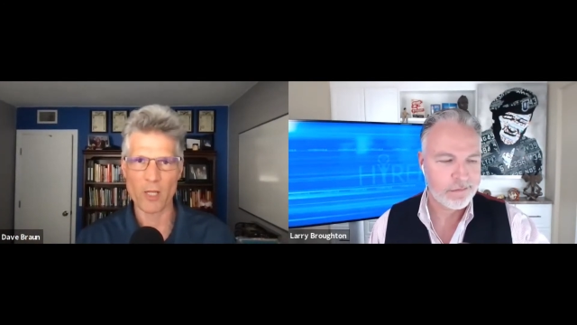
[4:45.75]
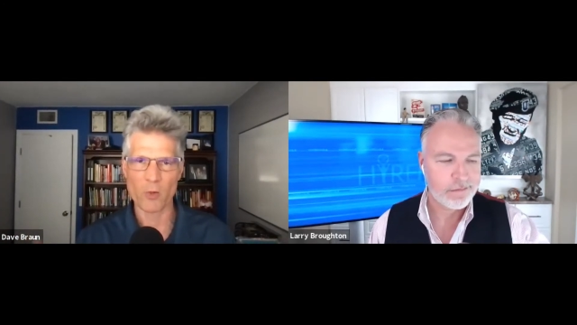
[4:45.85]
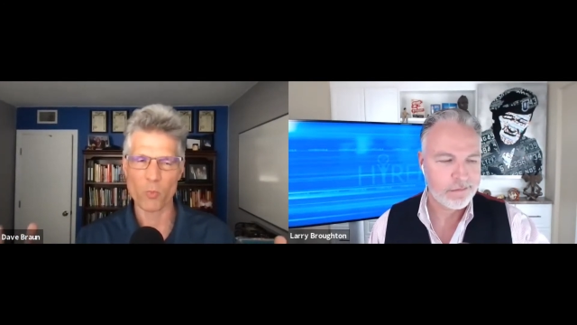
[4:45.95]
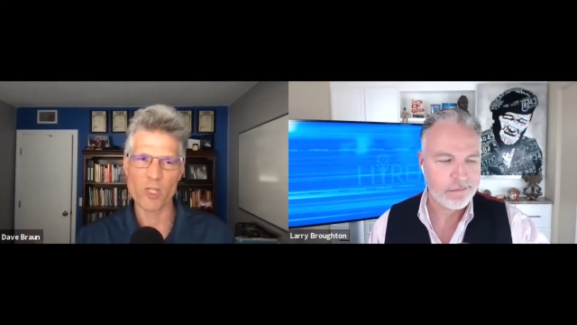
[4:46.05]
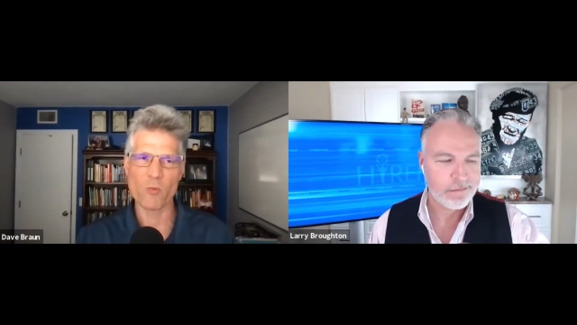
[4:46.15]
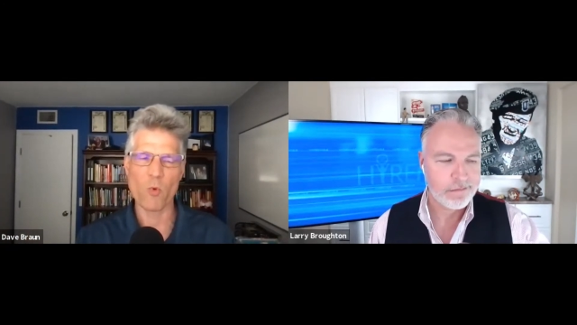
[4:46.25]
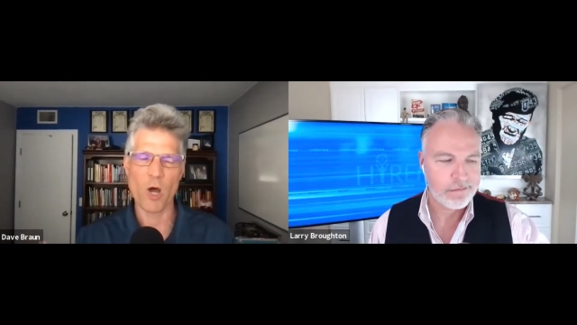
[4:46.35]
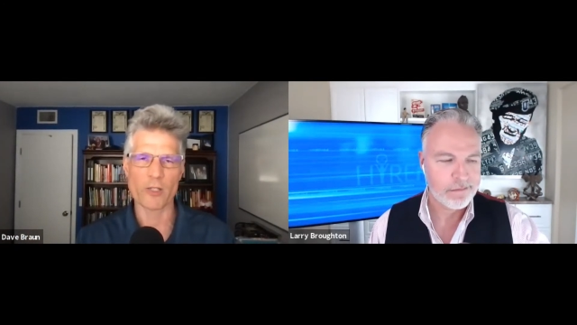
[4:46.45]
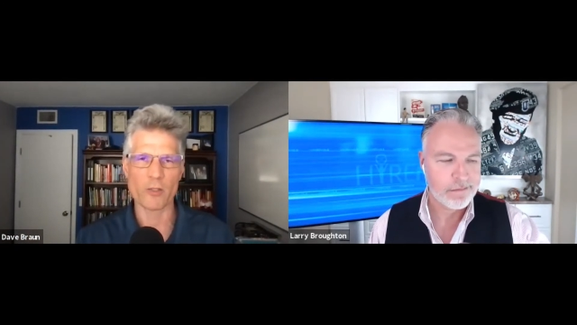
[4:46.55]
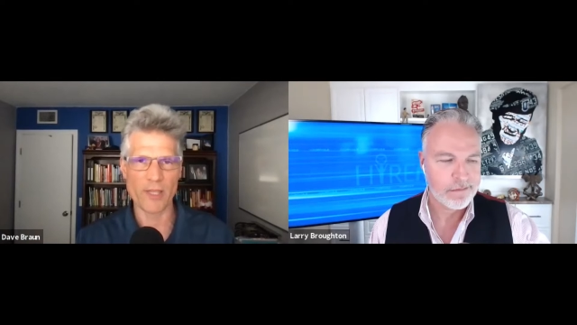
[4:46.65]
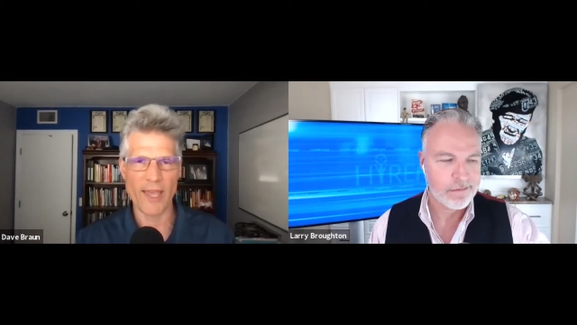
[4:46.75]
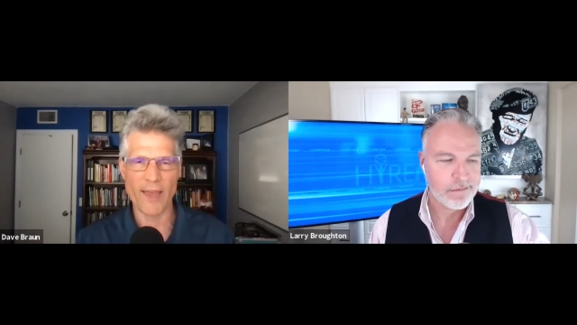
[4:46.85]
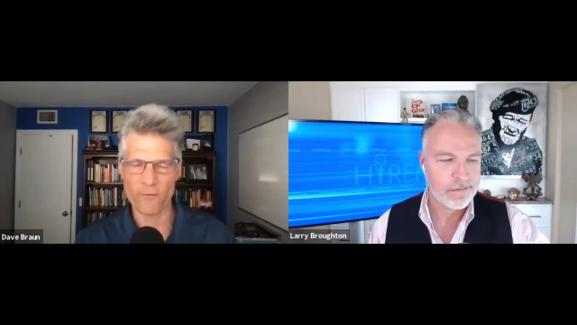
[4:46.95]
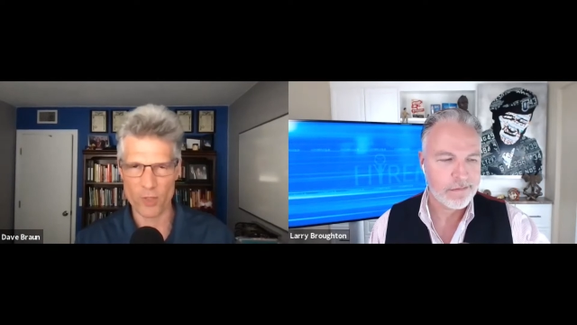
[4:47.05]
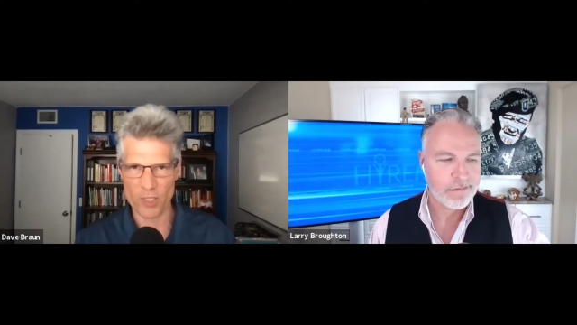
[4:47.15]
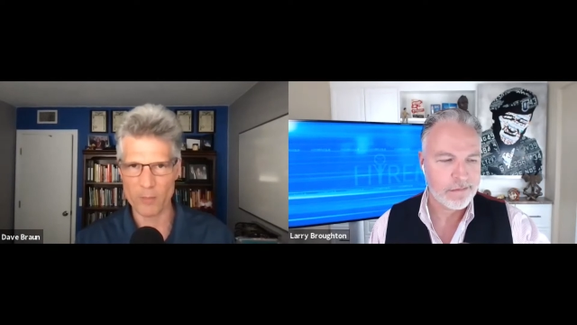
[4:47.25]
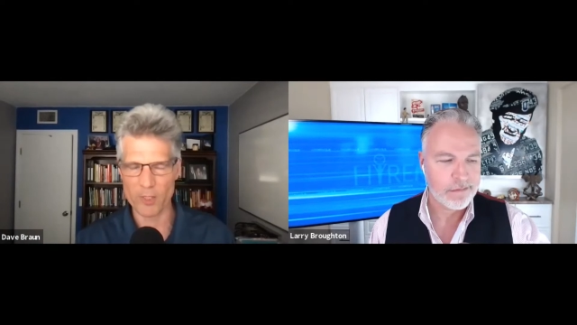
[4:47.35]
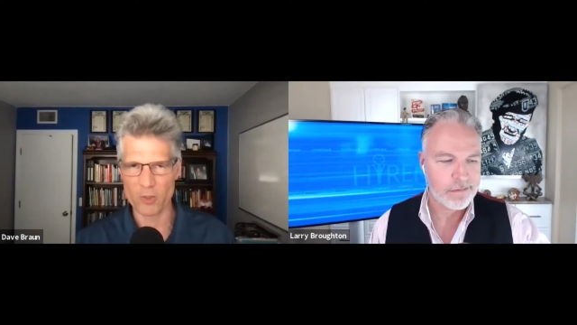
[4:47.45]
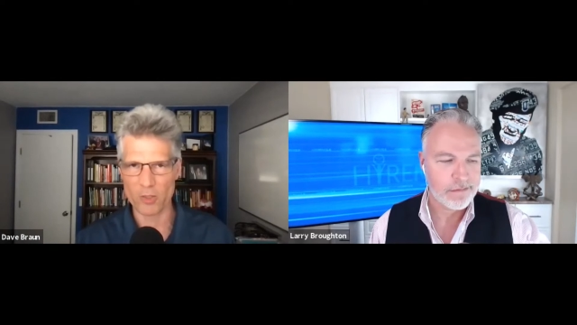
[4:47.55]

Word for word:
Speaker 1: We want you to have freedom in your